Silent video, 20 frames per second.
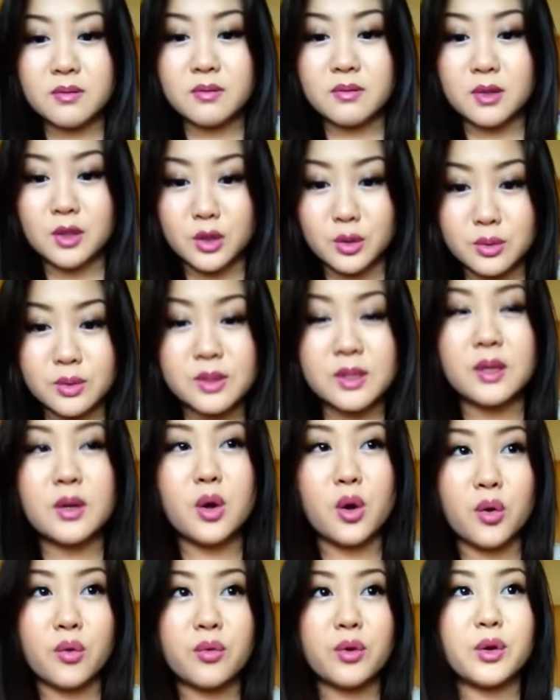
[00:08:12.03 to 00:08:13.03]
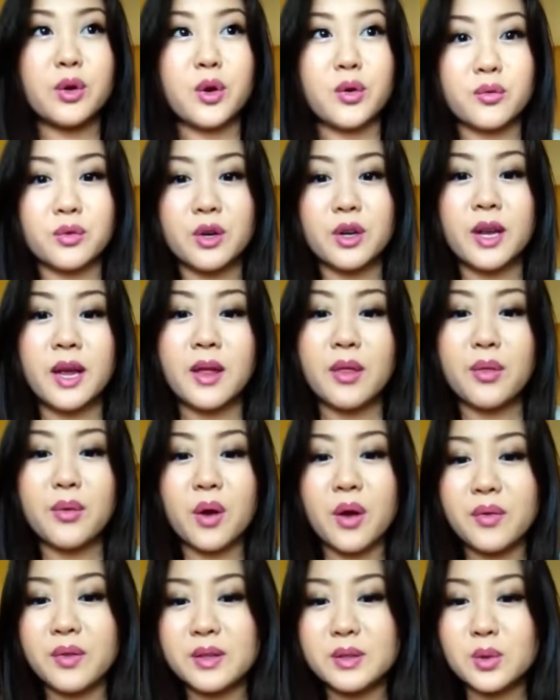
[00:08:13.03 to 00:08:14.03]
used it over and over again
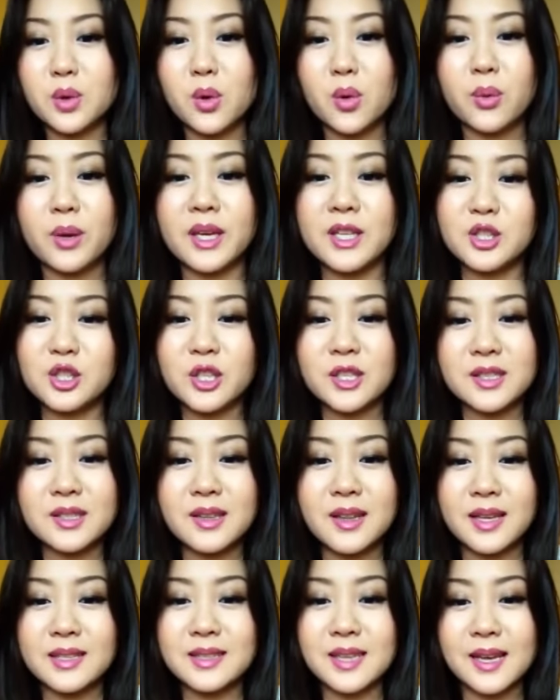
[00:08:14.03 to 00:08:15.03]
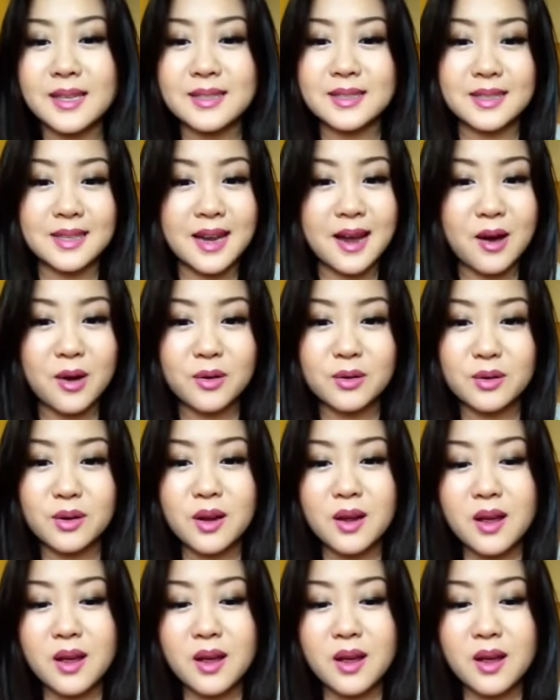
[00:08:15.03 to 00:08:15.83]
throughout this whole week just to like test it out.